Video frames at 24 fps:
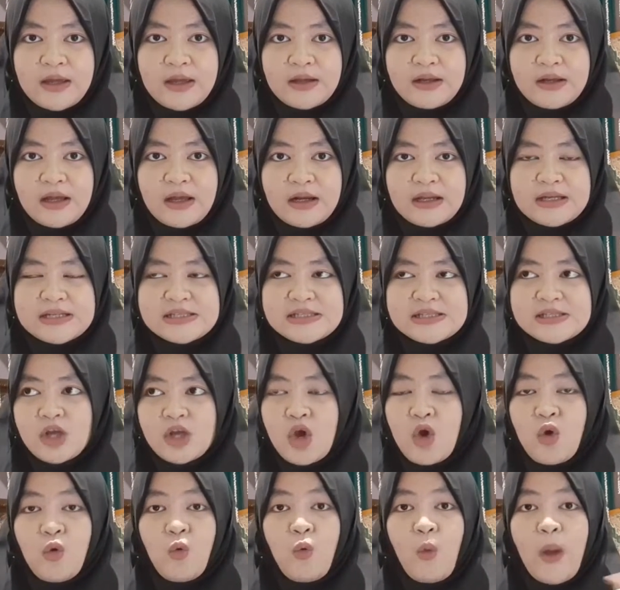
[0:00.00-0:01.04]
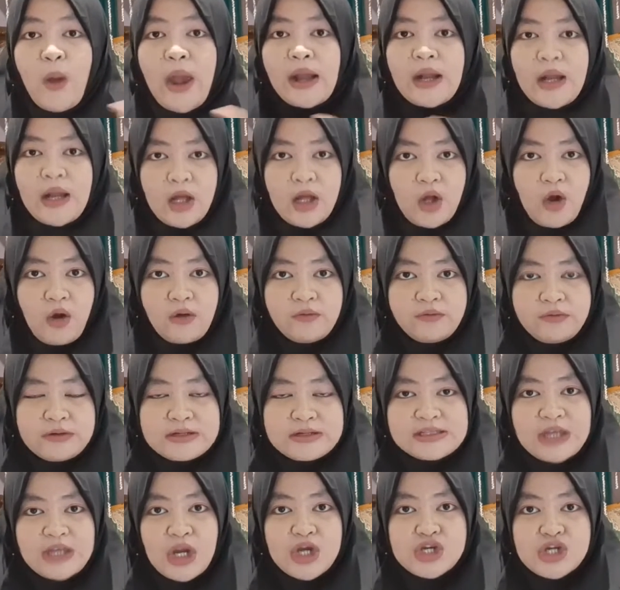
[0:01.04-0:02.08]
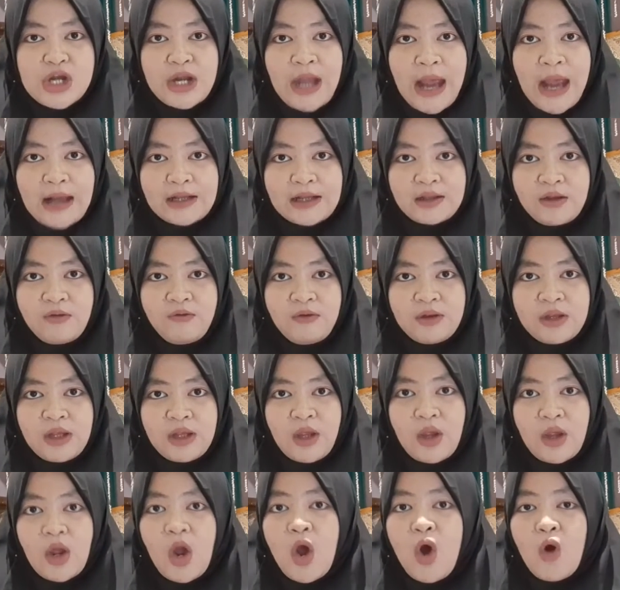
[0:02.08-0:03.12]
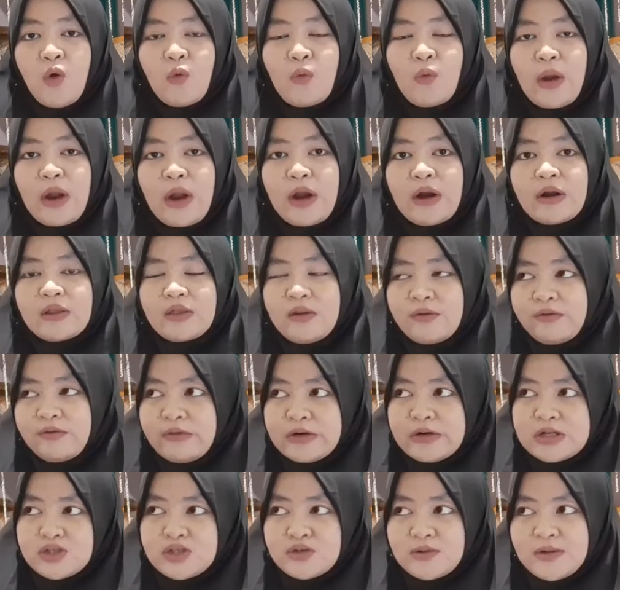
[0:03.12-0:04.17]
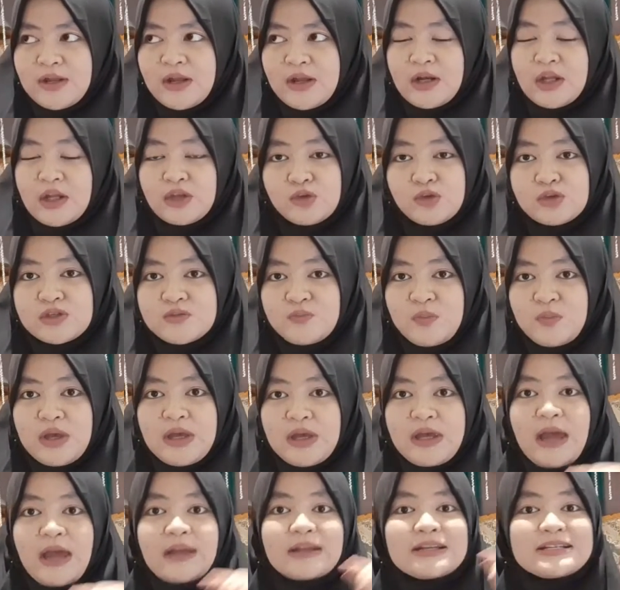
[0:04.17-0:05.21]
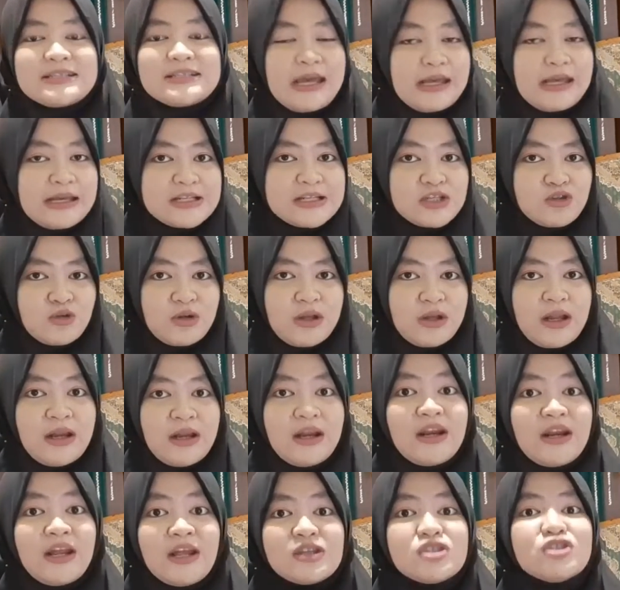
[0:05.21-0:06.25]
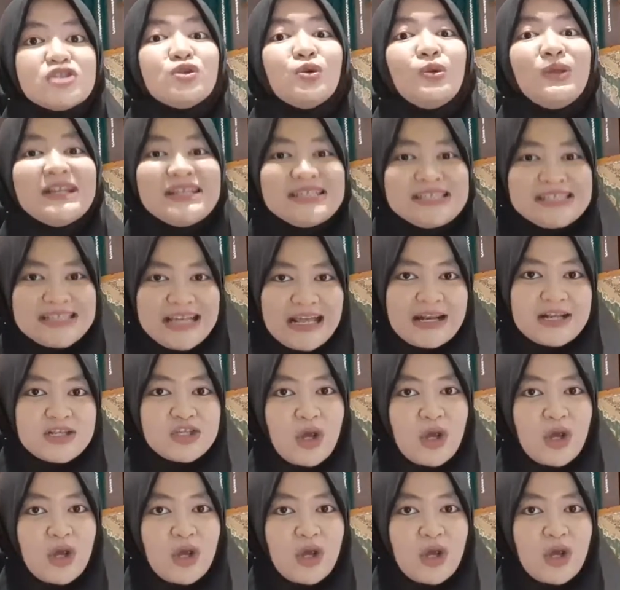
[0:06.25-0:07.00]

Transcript: That is when a conversation activity where the first student need to speak and the second student need to listen.